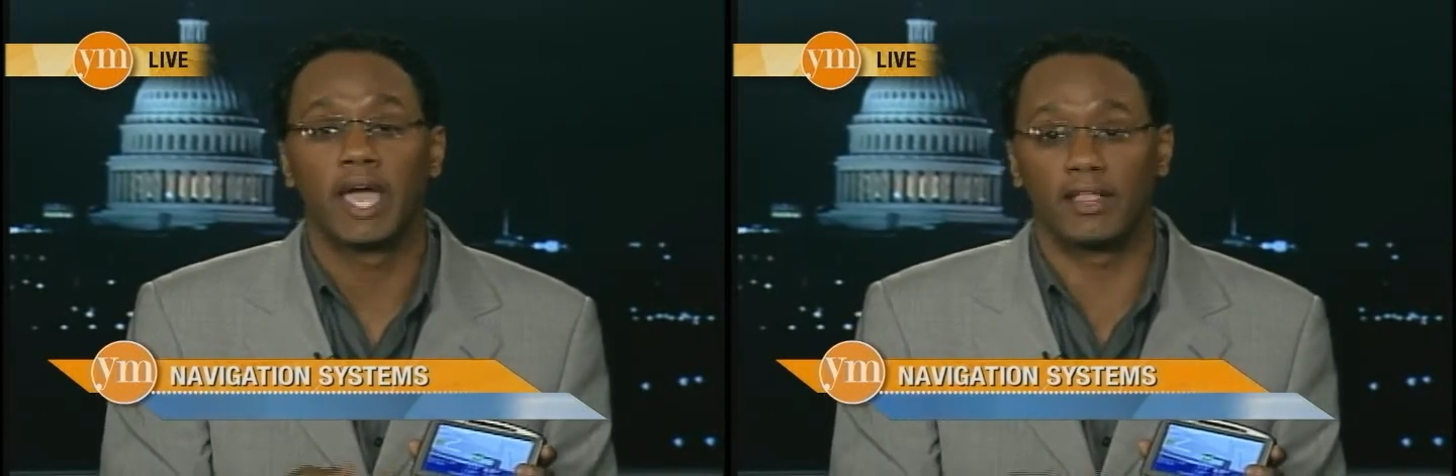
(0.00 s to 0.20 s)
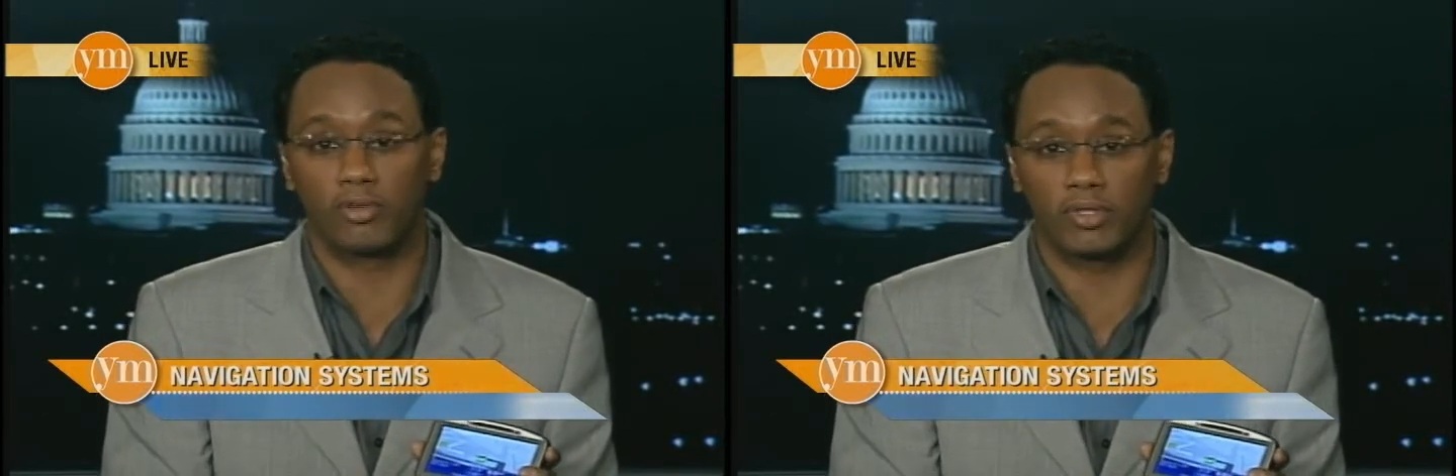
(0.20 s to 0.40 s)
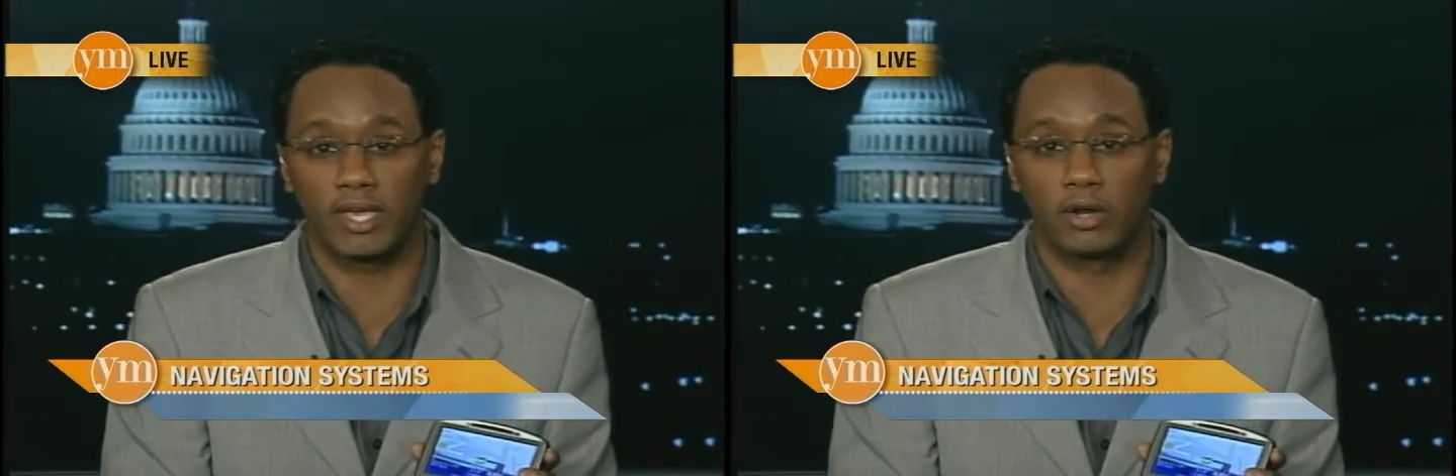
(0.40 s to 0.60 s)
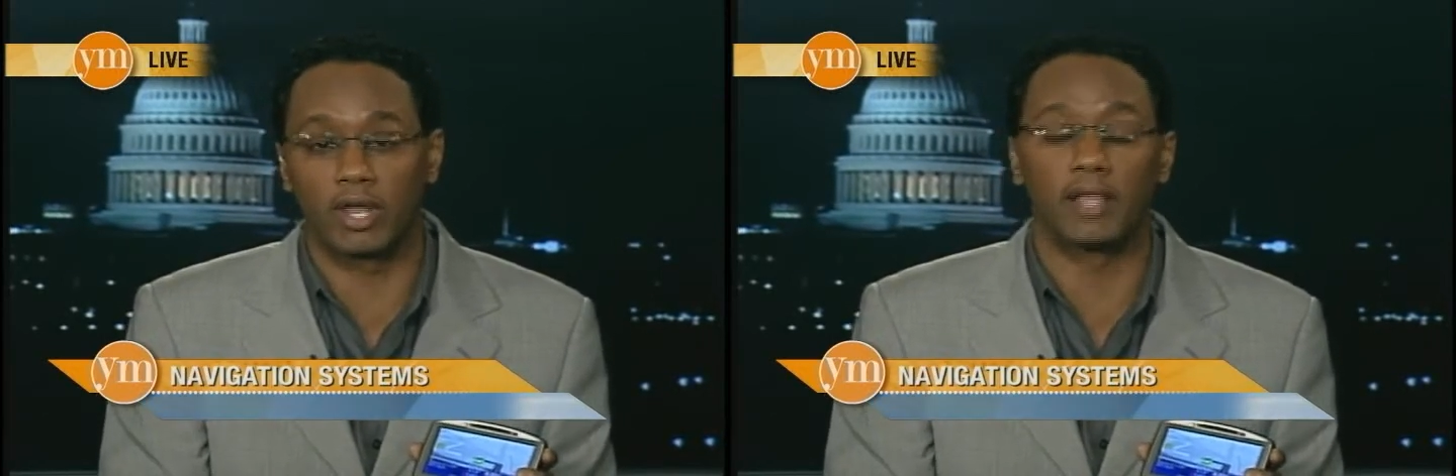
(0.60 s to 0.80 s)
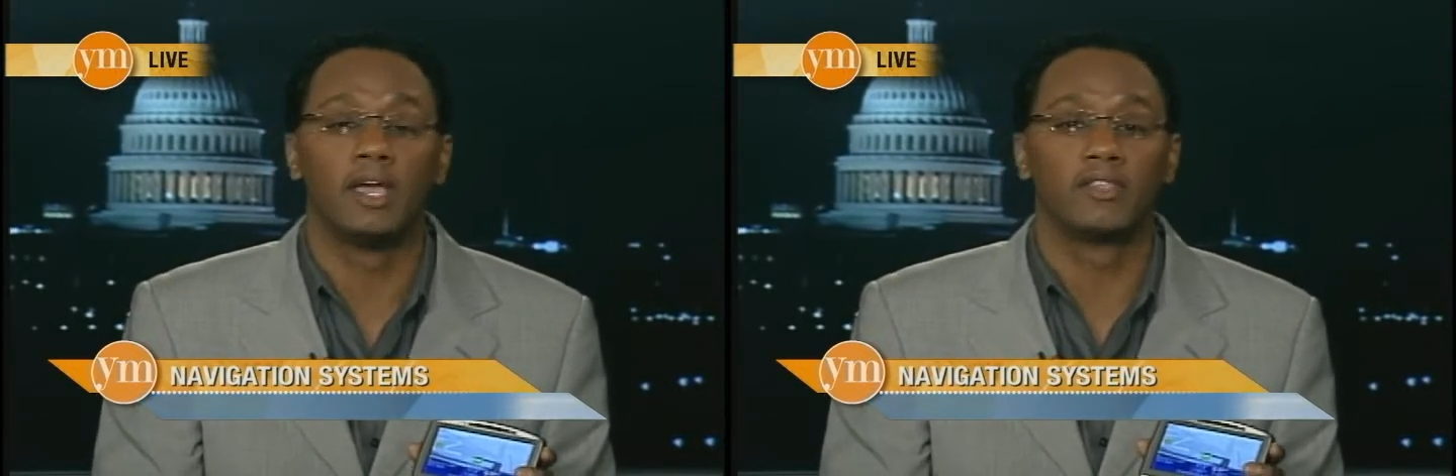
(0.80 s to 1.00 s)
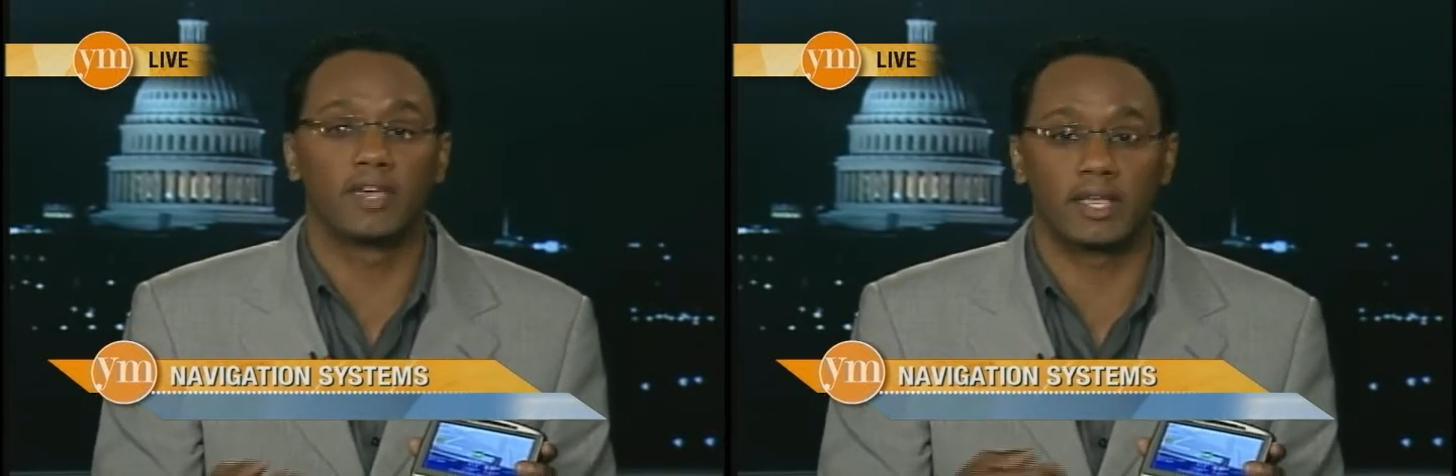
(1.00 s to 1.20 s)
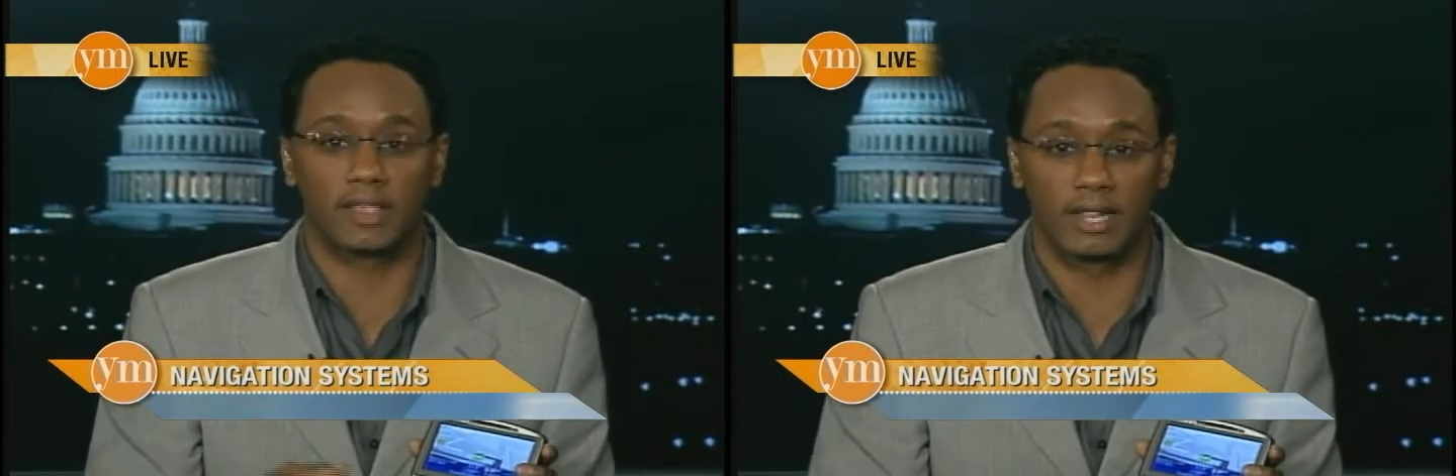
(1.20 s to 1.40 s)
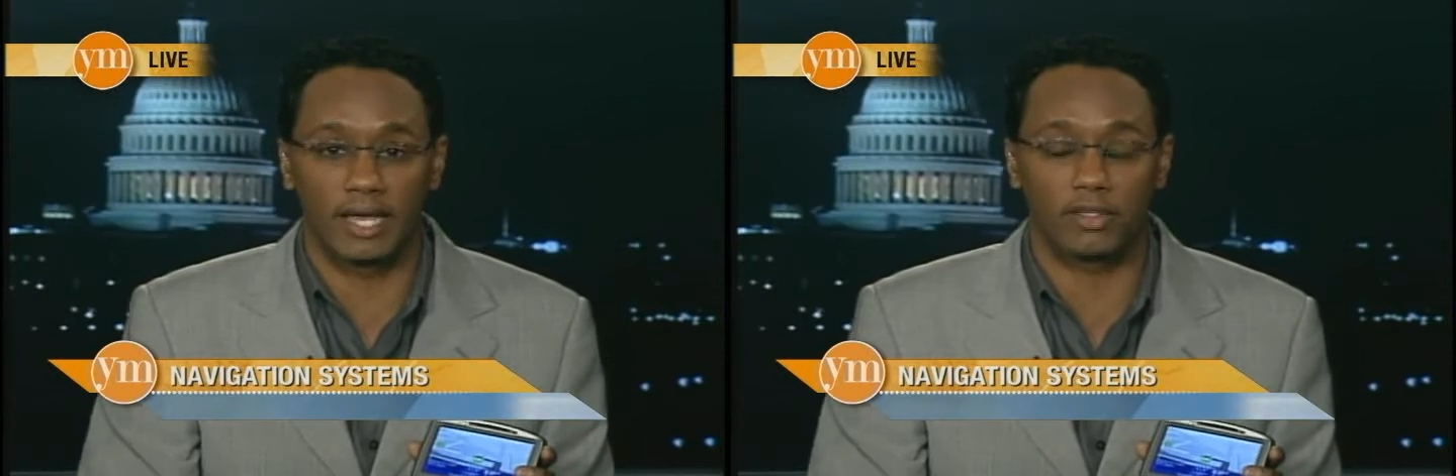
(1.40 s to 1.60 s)
and to the internet to get
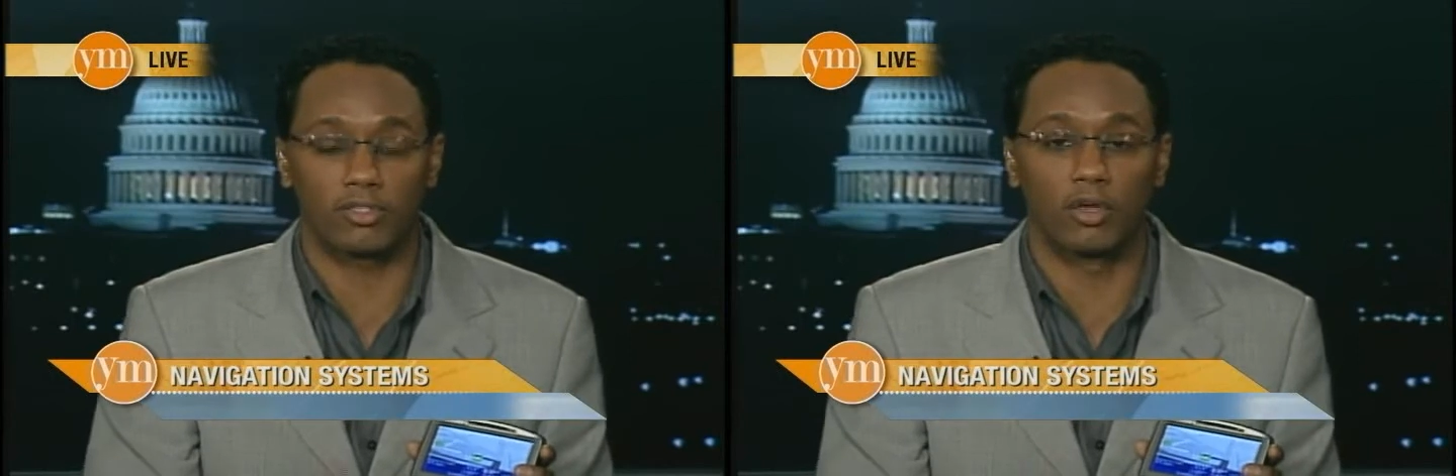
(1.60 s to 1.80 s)
the latest